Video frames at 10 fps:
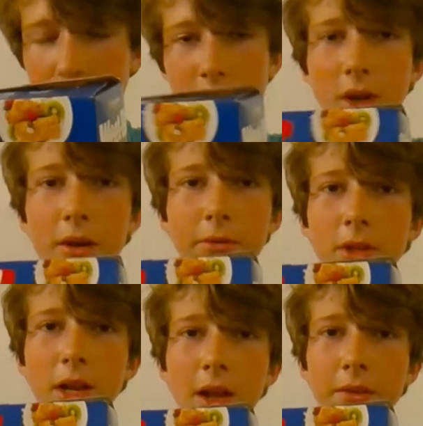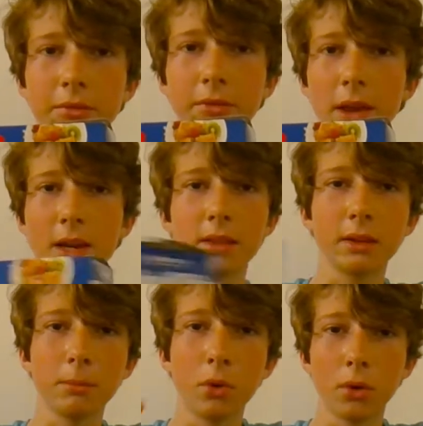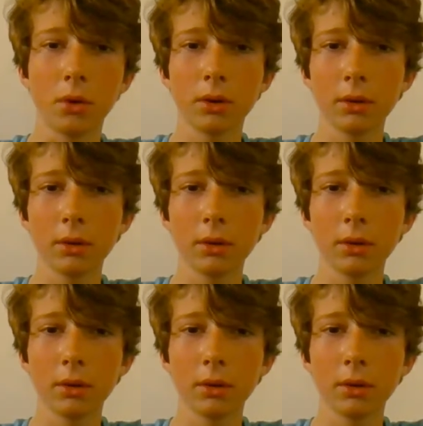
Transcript: you can't really ask for anything more